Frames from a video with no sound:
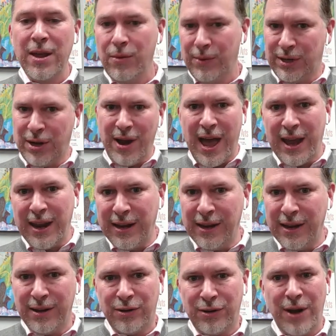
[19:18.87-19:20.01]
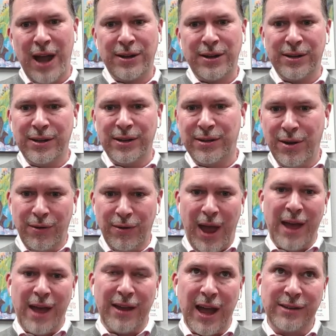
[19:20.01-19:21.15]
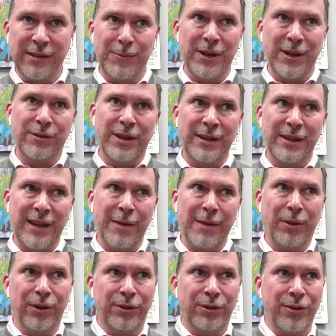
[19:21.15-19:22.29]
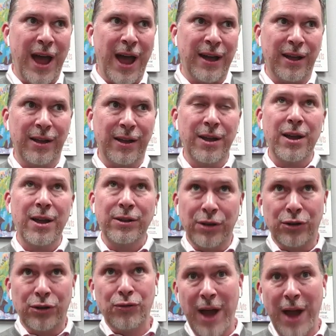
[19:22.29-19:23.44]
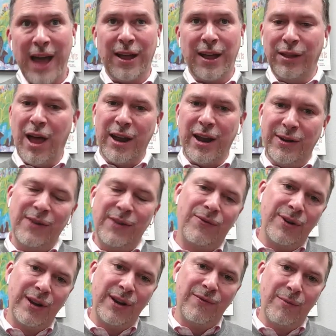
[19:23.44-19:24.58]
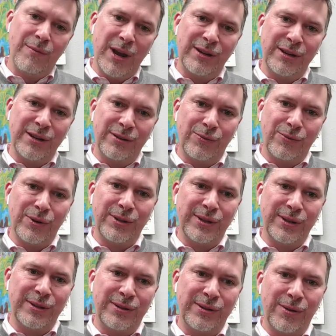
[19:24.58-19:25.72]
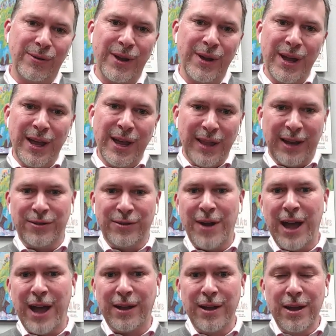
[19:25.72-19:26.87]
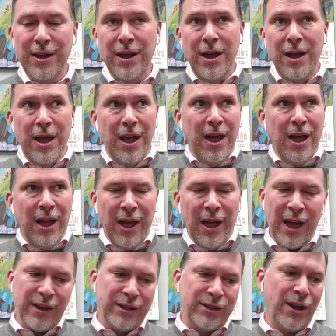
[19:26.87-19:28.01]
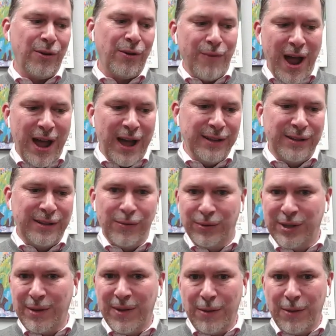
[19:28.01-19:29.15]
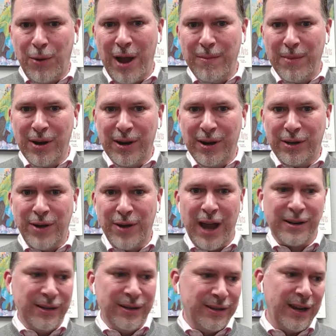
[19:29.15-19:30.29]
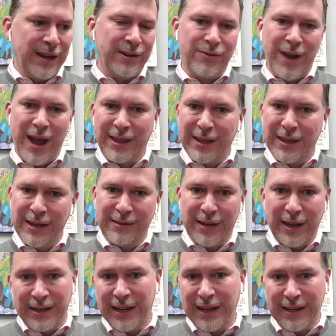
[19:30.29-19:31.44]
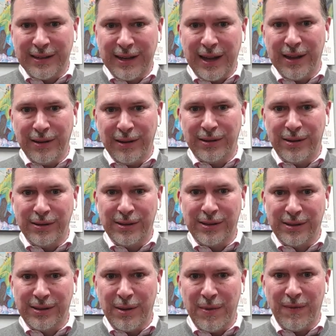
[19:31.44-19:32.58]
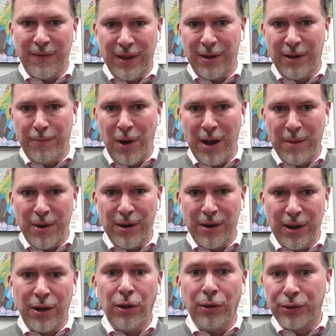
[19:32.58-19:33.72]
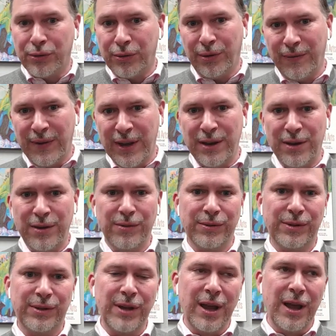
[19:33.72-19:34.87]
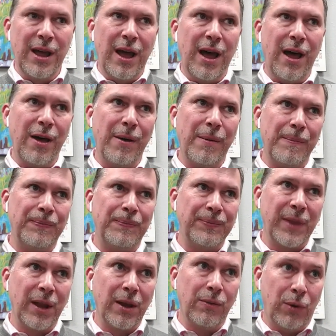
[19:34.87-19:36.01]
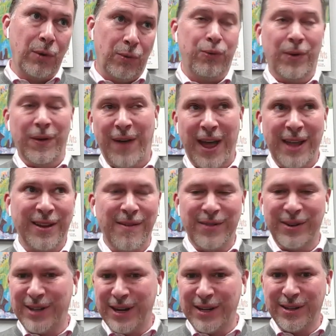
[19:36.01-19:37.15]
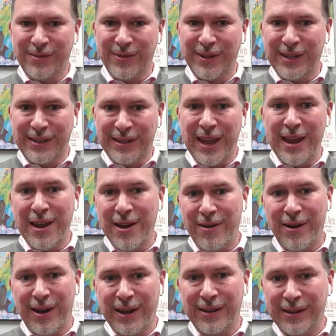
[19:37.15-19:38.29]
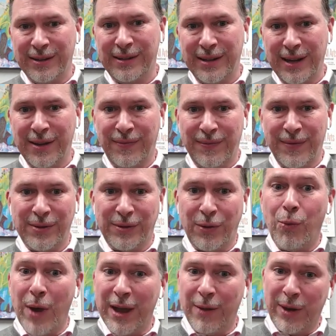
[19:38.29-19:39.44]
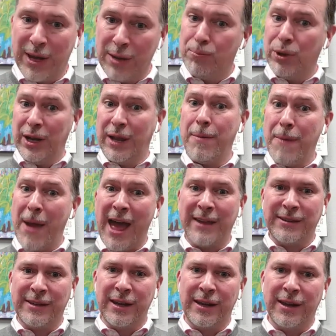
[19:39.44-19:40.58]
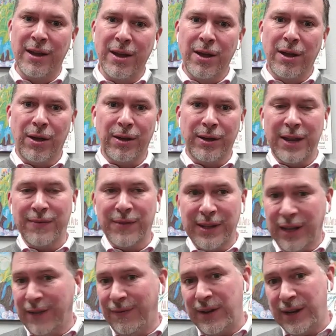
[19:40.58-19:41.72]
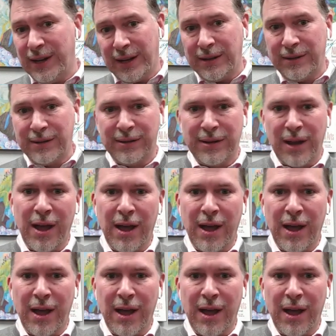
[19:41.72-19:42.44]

We start adding in attractions. You know, Aspen is able to track a lot of different information sources. So they can track shuttle rides to some of their primary attractions. They can track things like ticket sales to some of their primary cultural venues. We've had conversations with the ski area to see if there's a way we can put a capacity on even lift tickets.